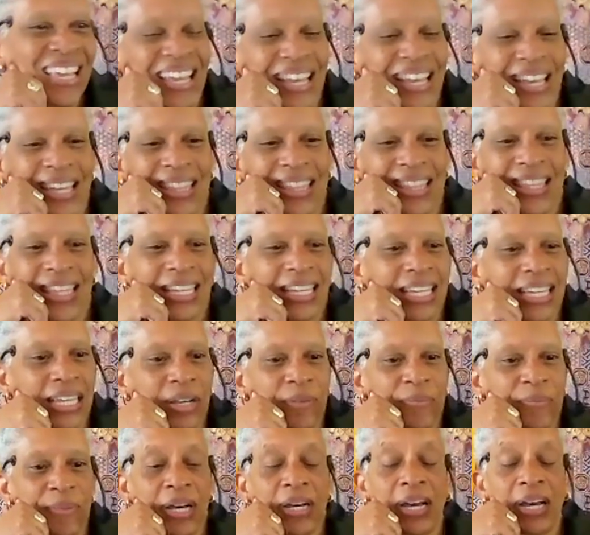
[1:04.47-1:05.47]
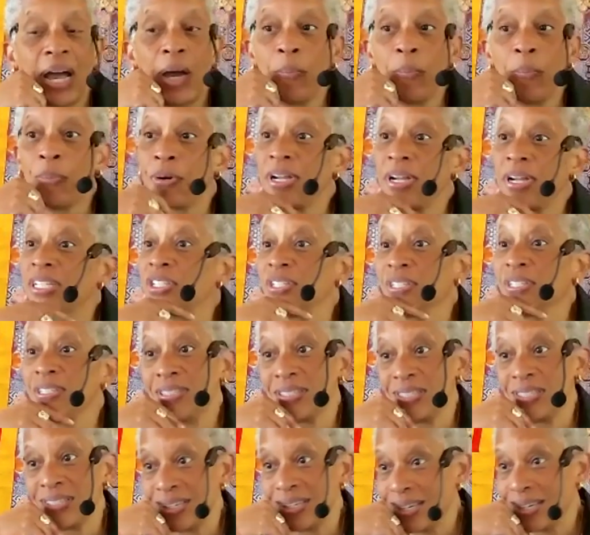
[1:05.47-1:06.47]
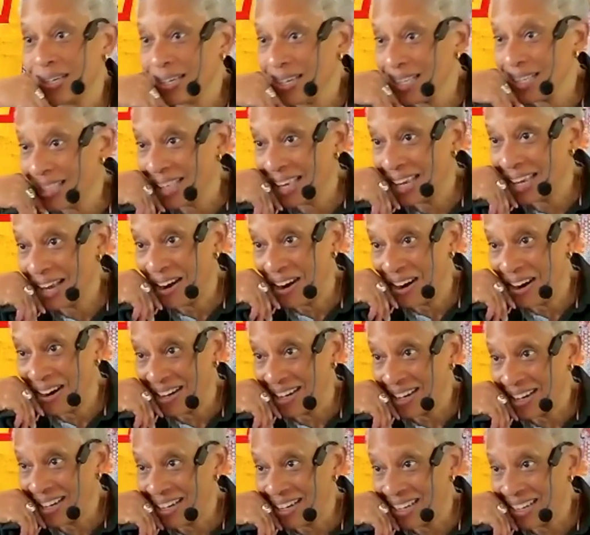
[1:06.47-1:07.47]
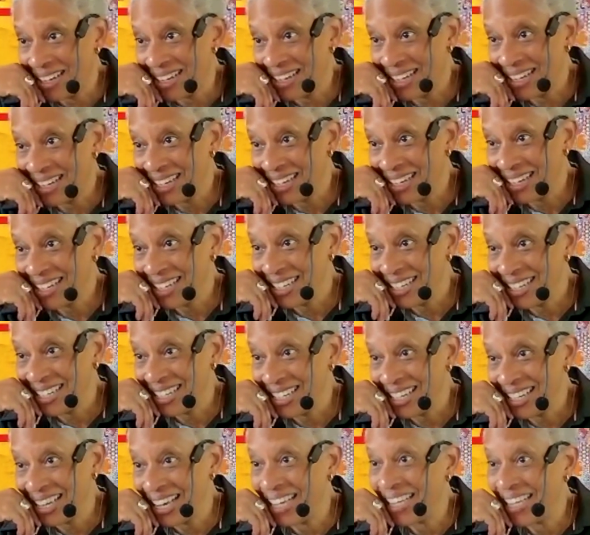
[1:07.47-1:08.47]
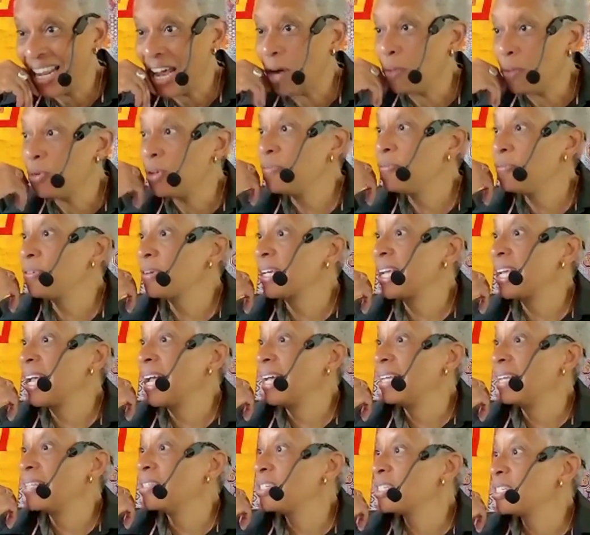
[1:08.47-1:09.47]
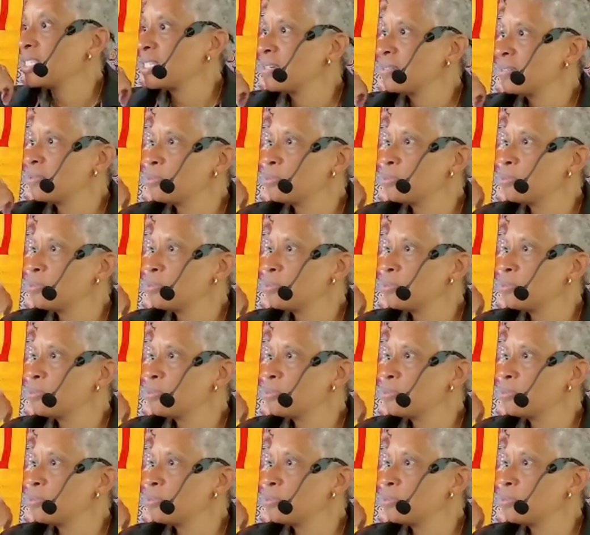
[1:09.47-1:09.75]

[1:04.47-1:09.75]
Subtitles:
and thinking about how precious they are and how we forget just because